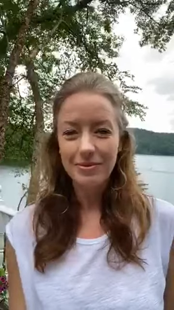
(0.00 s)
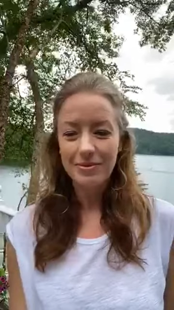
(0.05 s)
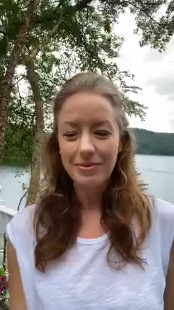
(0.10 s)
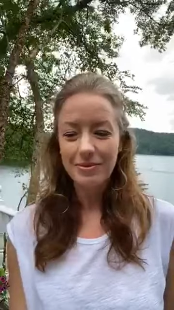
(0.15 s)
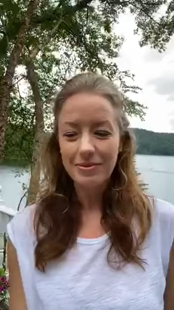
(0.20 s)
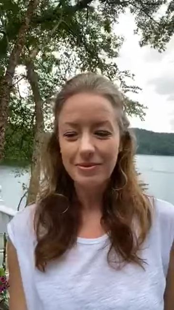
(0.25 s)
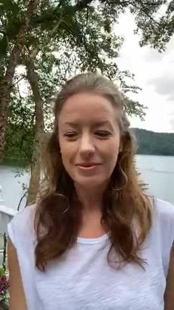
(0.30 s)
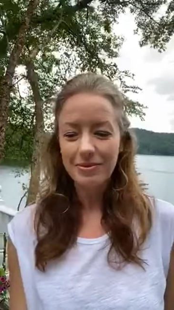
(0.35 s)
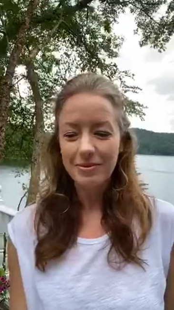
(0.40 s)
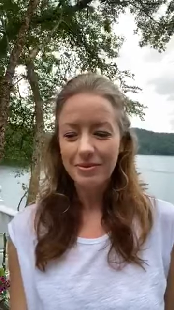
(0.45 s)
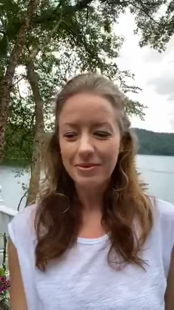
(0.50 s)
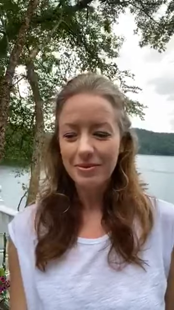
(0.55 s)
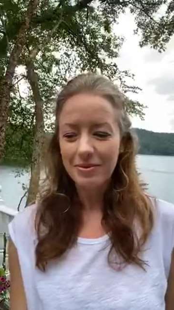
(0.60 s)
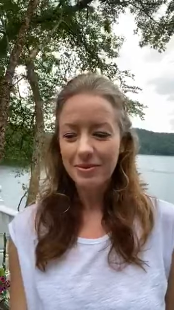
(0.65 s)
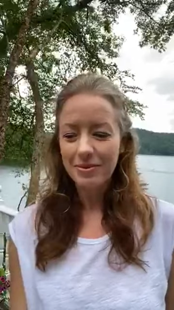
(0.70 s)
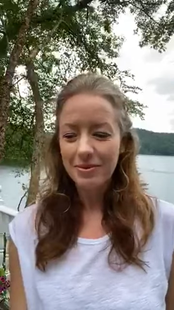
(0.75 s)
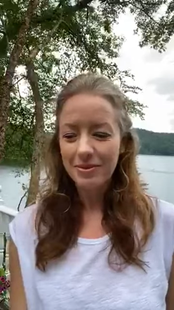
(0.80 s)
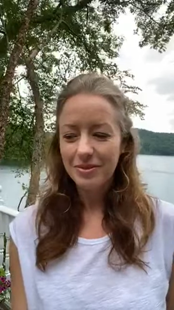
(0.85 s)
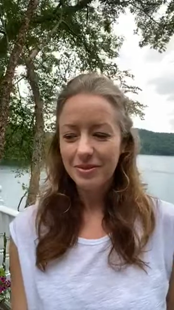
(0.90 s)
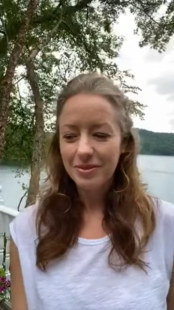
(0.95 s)

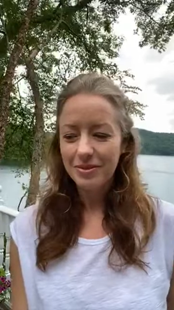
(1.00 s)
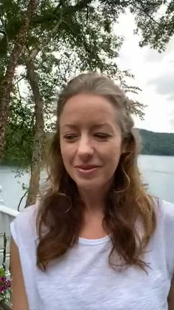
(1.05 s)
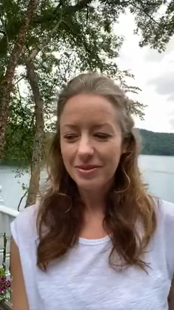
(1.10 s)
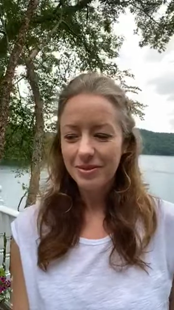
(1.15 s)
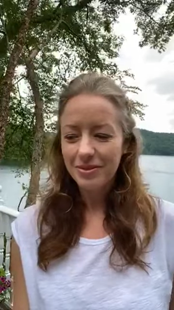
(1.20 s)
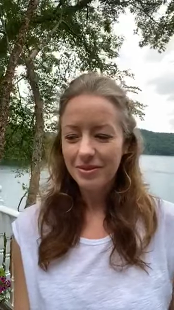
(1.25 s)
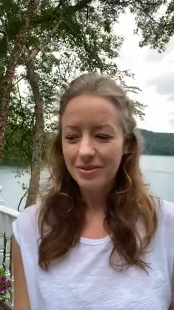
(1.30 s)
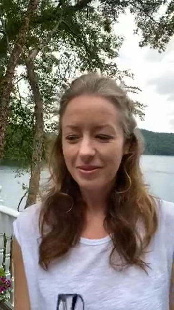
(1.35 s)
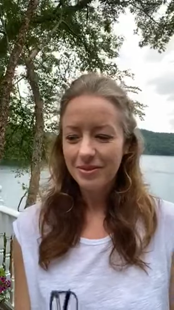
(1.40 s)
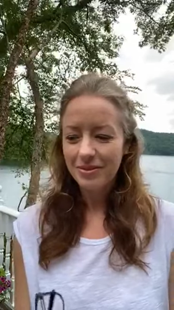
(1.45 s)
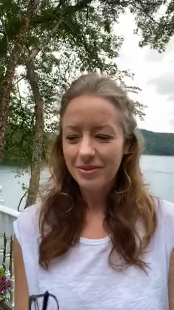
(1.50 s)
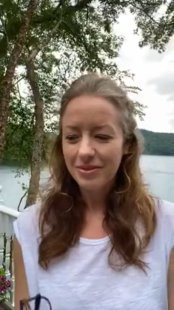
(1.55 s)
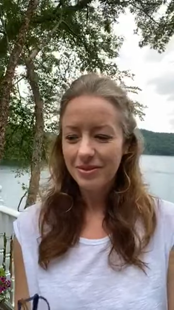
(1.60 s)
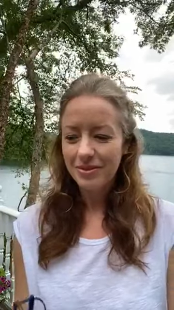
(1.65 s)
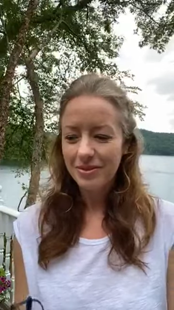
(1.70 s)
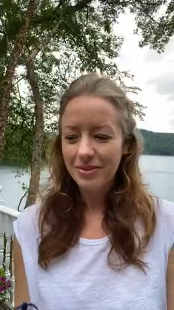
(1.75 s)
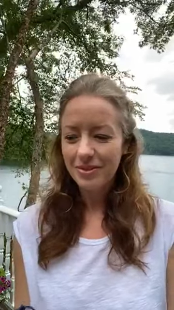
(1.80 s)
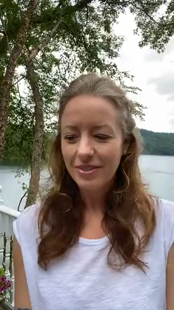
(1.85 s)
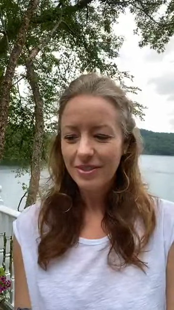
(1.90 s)
Nothing is said.